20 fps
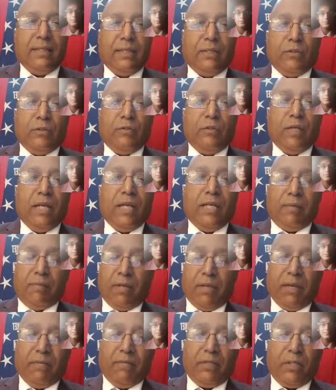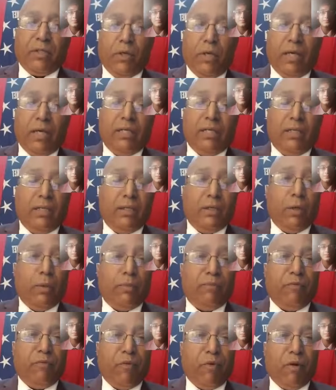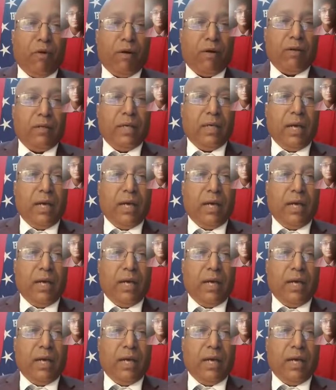really gives India hope for